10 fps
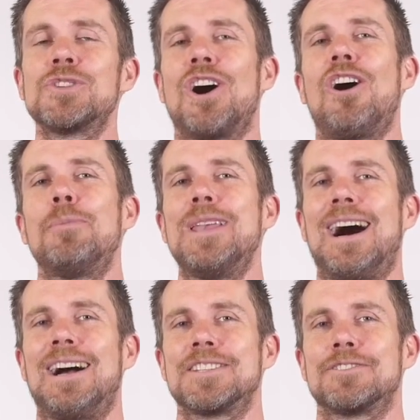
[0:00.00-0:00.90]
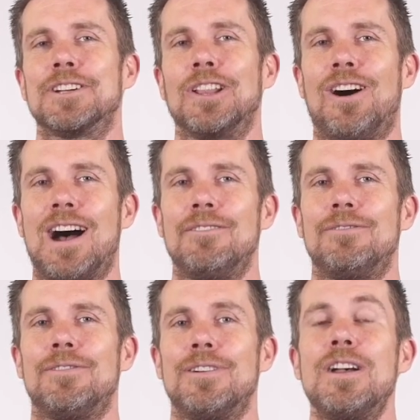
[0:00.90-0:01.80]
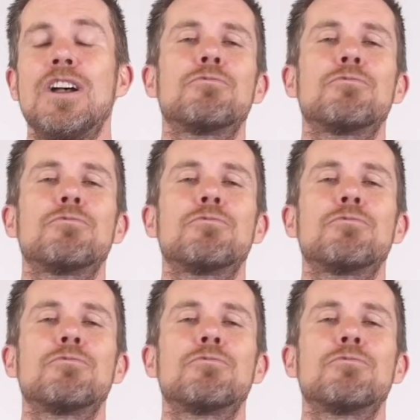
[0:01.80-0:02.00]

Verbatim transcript: which I'll be answering live.